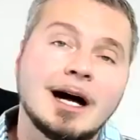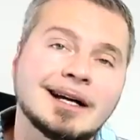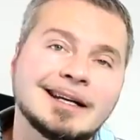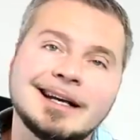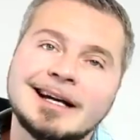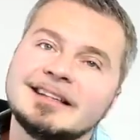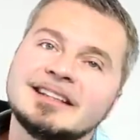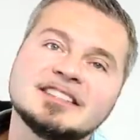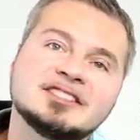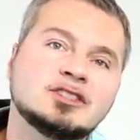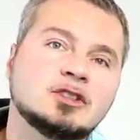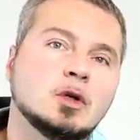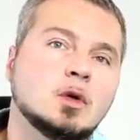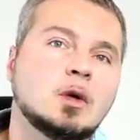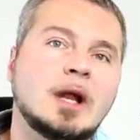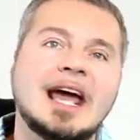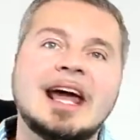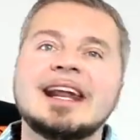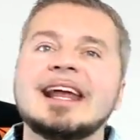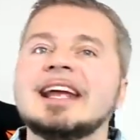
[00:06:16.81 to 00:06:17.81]
Again, this
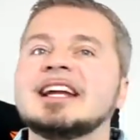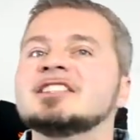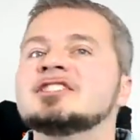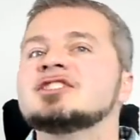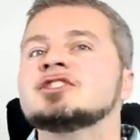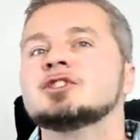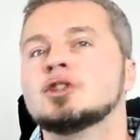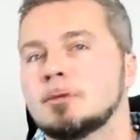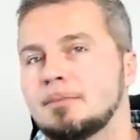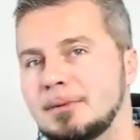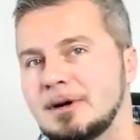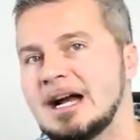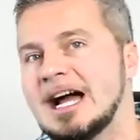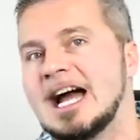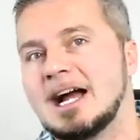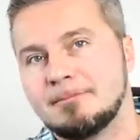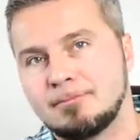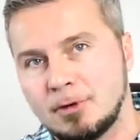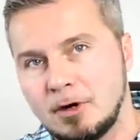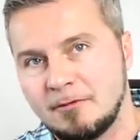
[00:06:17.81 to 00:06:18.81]
dude had a super
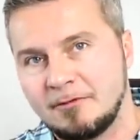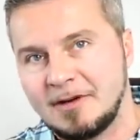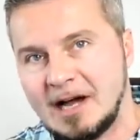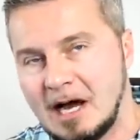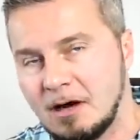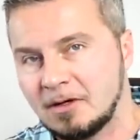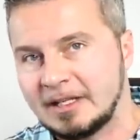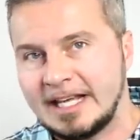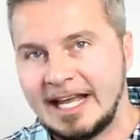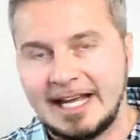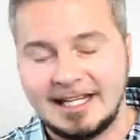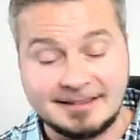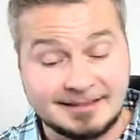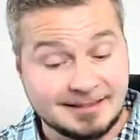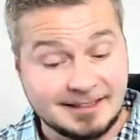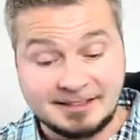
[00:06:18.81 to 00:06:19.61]
high profile case.